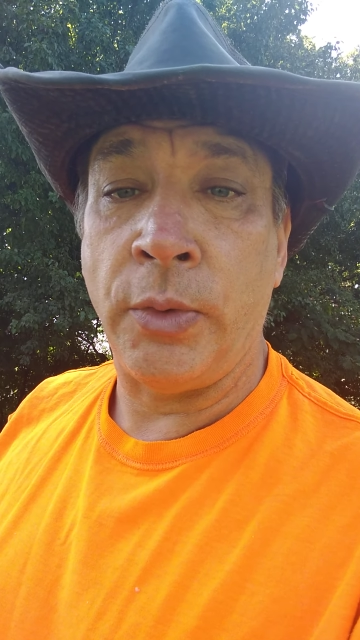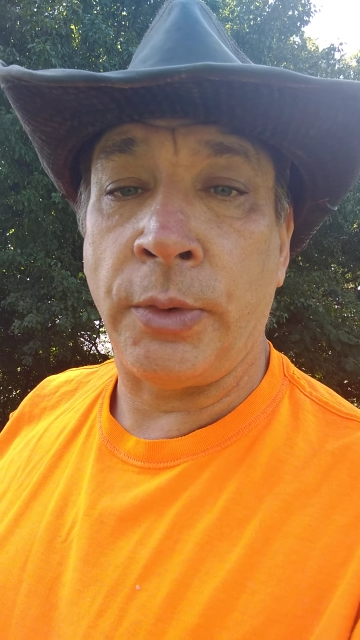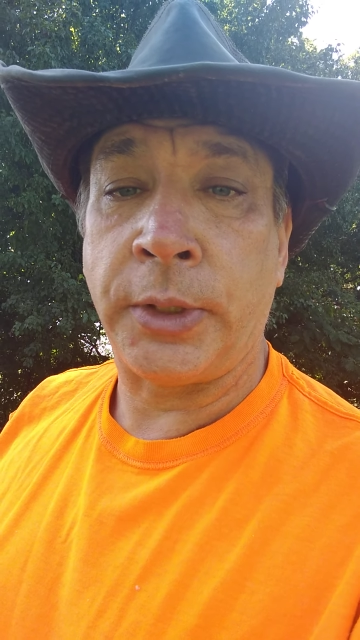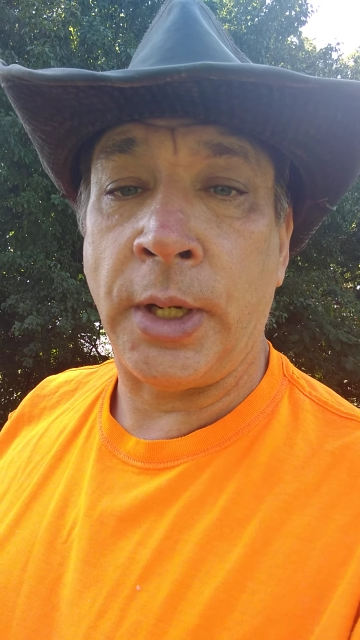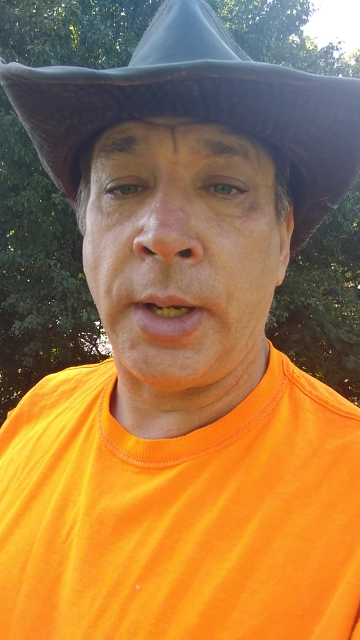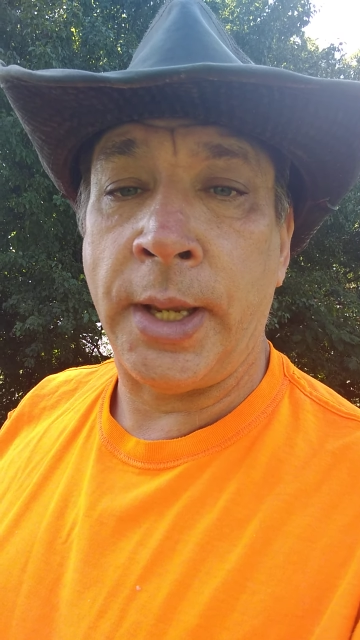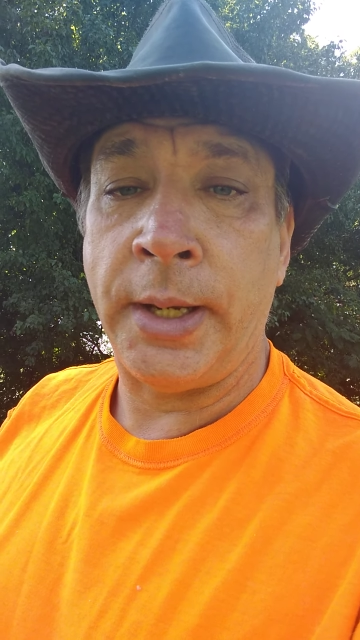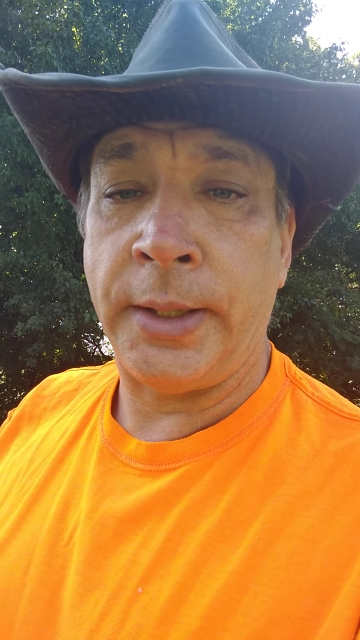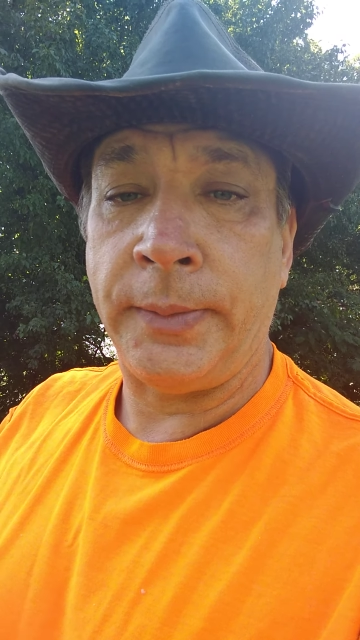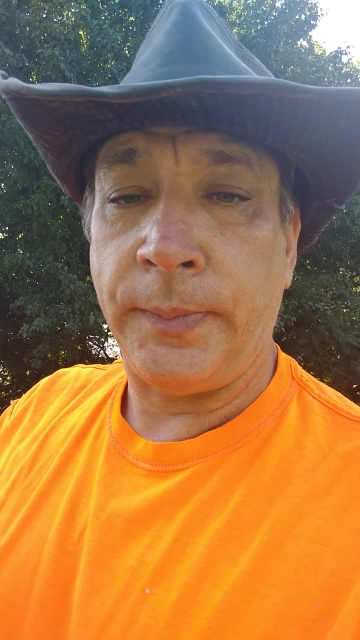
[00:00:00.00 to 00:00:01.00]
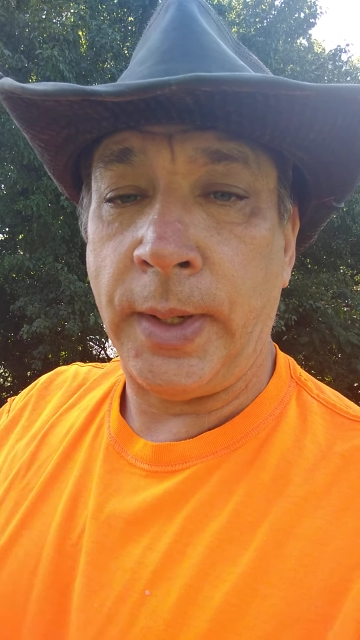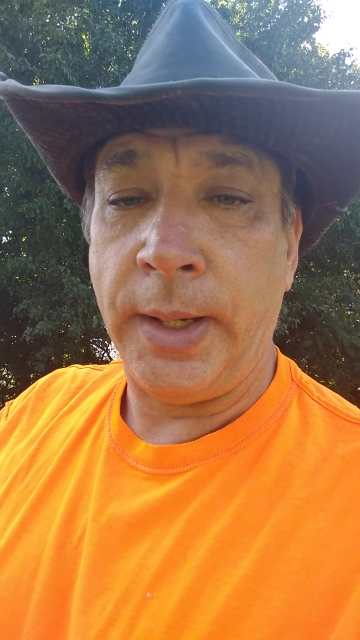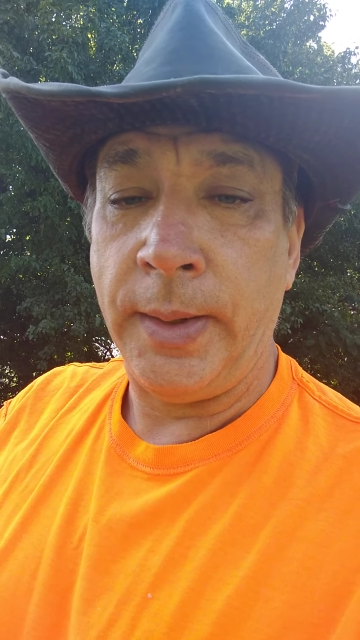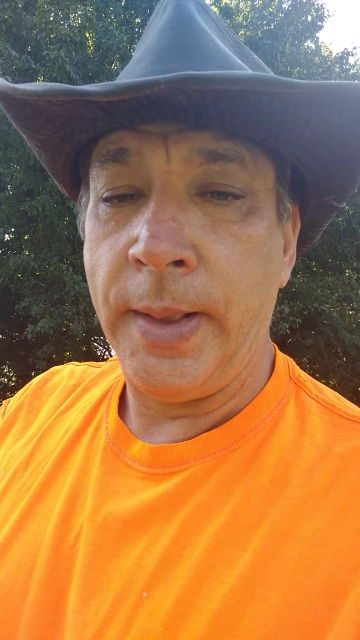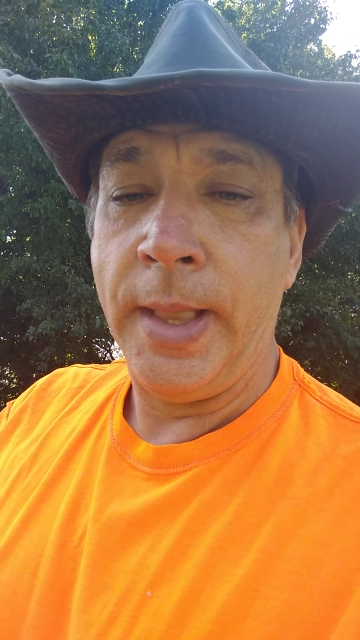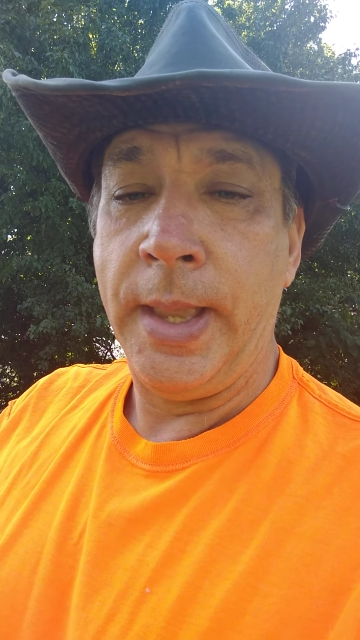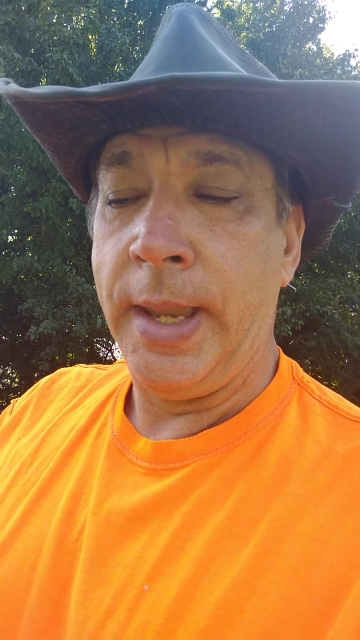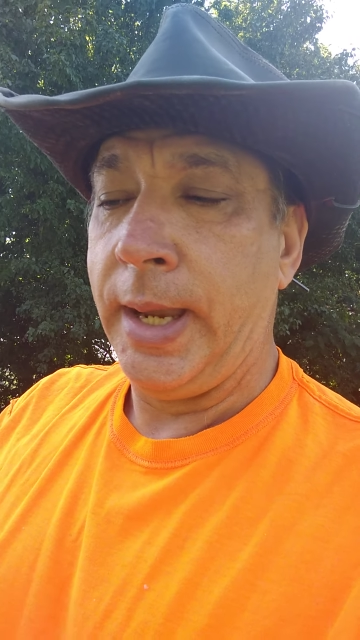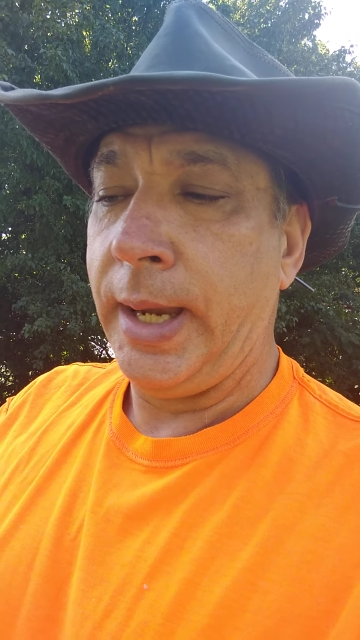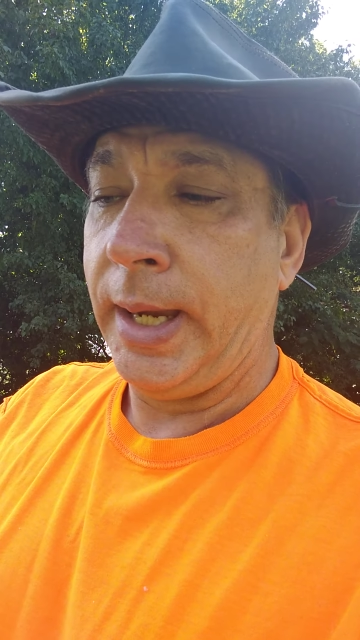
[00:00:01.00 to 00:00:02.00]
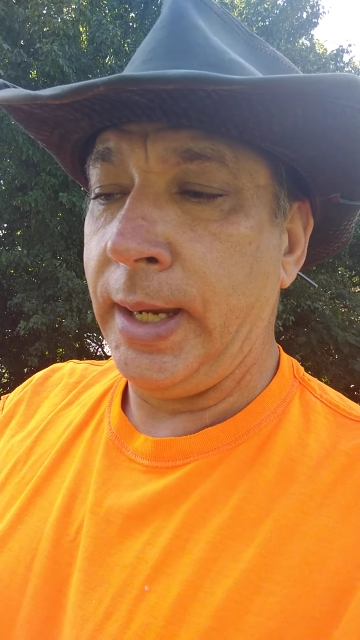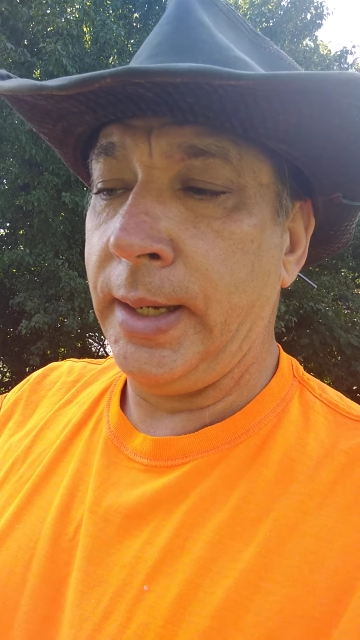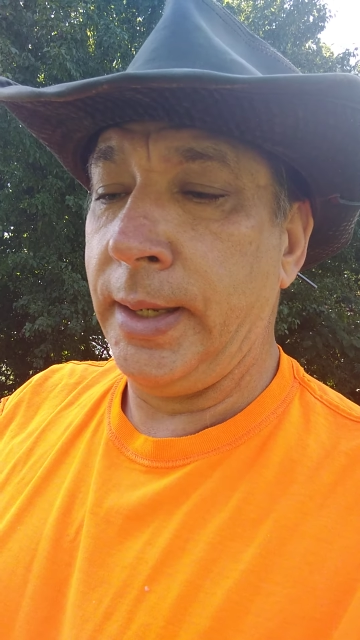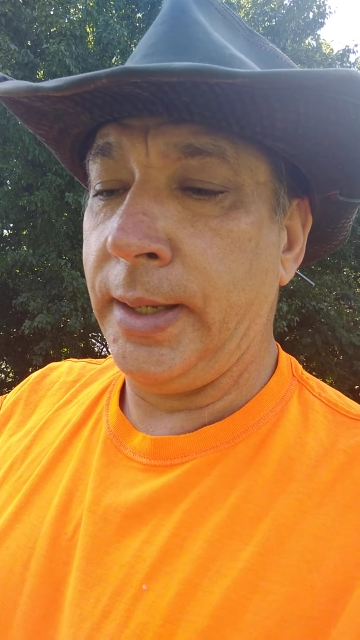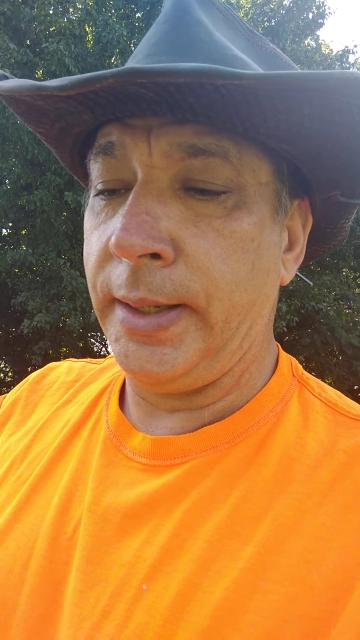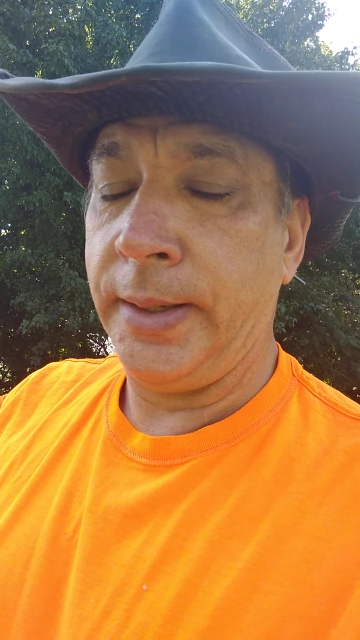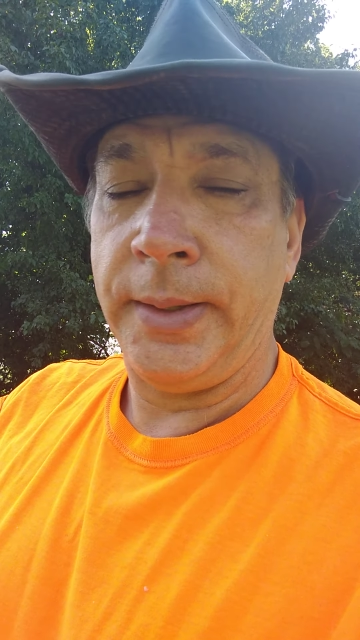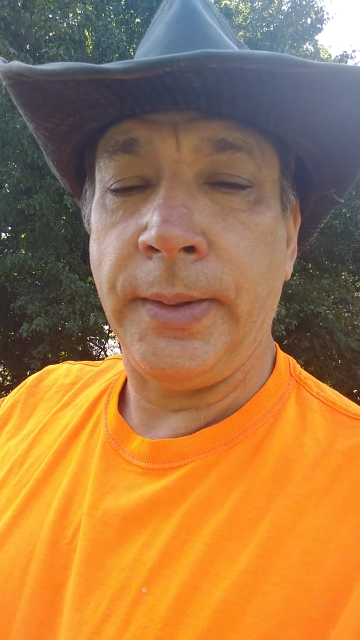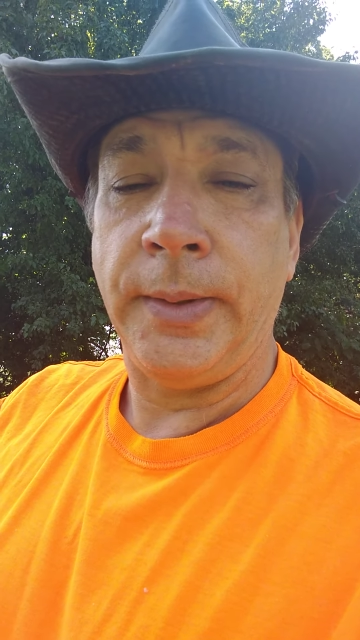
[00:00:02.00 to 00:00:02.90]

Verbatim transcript: North Carolina. And uh,